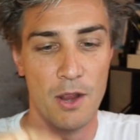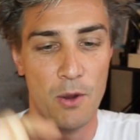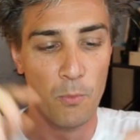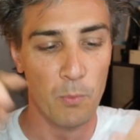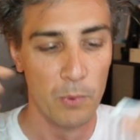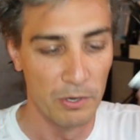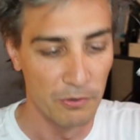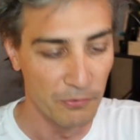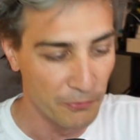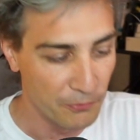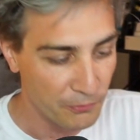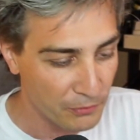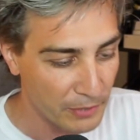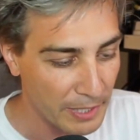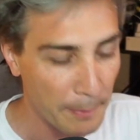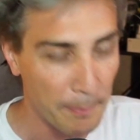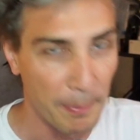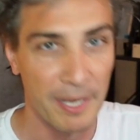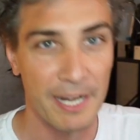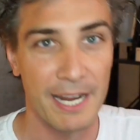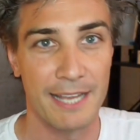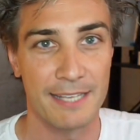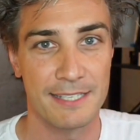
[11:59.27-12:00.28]
We'll flip
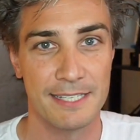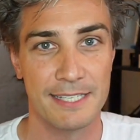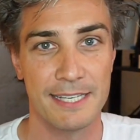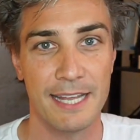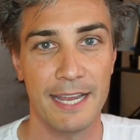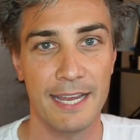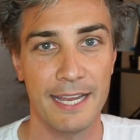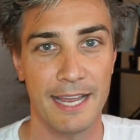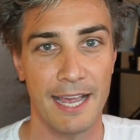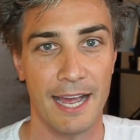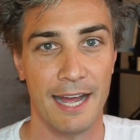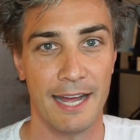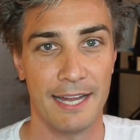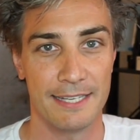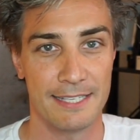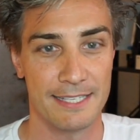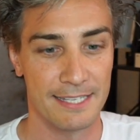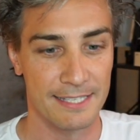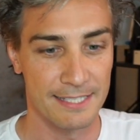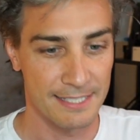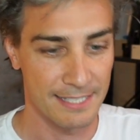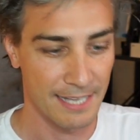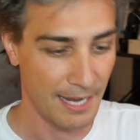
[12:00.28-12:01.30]
an SD card
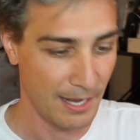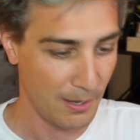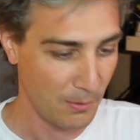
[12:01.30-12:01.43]
to see